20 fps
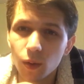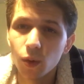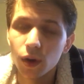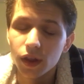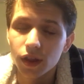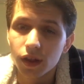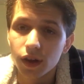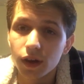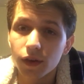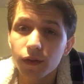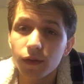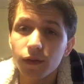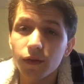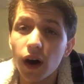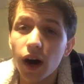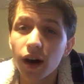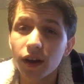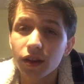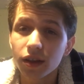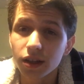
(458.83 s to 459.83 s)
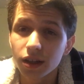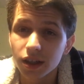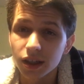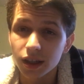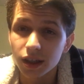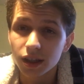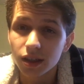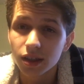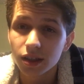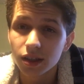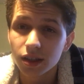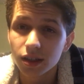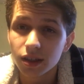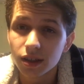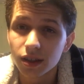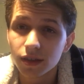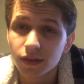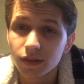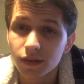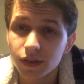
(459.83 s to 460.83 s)
when the fatherly
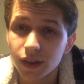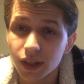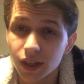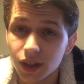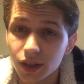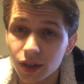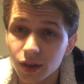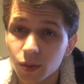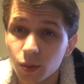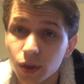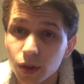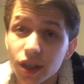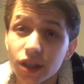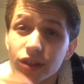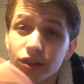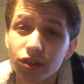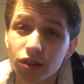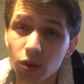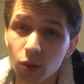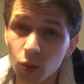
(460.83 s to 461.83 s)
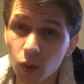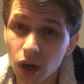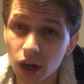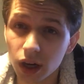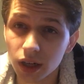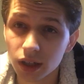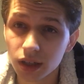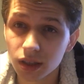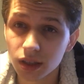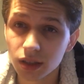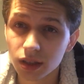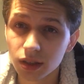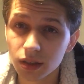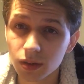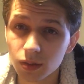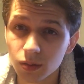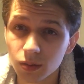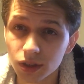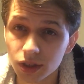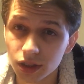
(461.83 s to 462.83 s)
figure, which is the one,
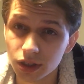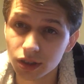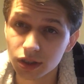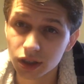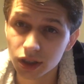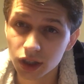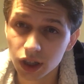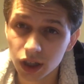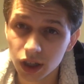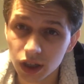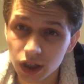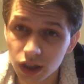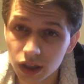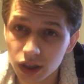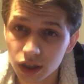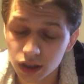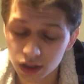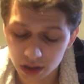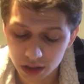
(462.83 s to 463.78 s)
which is the all,